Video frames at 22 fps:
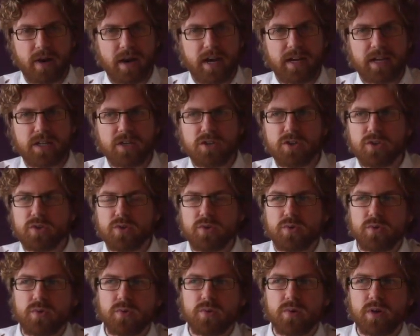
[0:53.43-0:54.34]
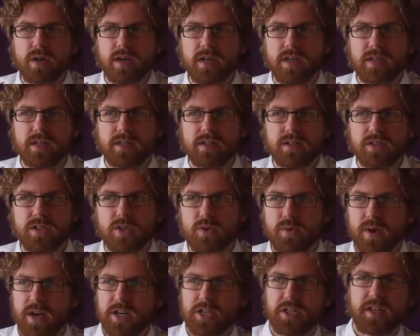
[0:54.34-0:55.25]
any new
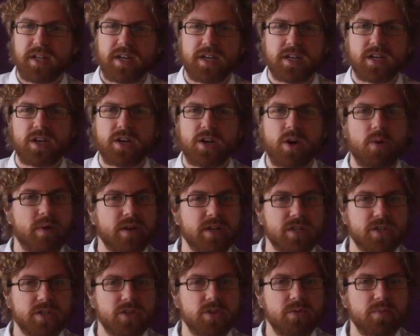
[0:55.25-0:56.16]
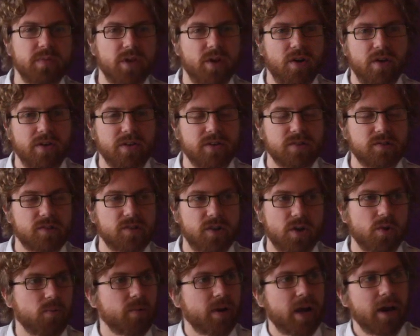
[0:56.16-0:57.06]
direction that it could go into beyond
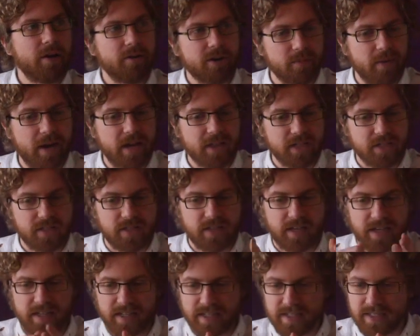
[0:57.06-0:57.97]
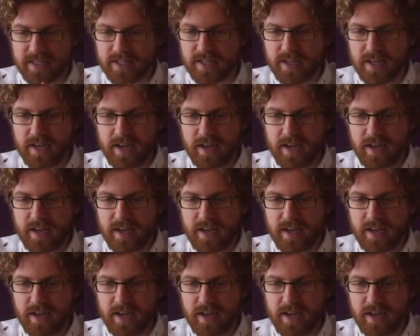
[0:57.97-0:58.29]
what I would imagine. And